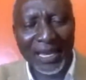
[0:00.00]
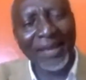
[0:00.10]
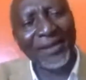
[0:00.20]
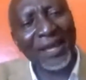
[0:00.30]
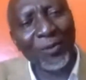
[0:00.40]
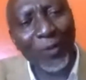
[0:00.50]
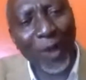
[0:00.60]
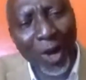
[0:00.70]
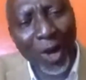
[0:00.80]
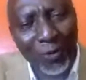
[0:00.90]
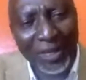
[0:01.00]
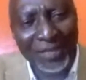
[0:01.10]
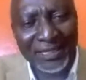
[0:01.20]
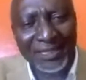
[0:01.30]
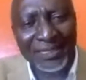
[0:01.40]
And then
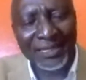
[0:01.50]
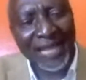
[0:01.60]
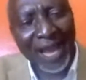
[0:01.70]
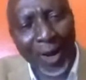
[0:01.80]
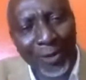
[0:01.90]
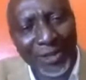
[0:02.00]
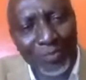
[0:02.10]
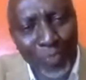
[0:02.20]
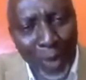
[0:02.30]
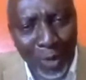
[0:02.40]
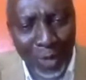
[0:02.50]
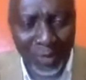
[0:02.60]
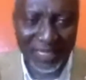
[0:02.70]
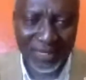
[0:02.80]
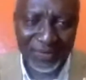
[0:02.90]
always, they are always
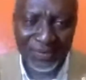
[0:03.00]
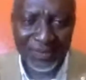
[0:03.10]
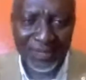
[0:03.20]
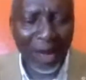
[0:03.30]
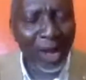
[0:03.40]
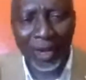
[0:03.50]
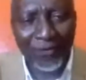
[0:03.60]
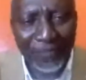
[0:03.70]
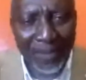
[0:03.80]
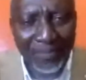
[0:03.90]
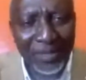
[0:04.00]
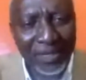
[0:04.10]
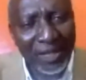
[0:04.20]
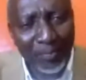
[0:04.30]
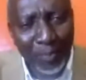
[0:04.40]
borrowing. All of them,
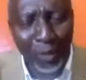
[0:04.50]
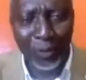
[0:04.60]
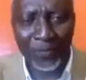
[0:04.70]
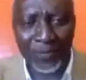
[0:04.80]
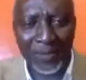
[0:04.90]
they borrow.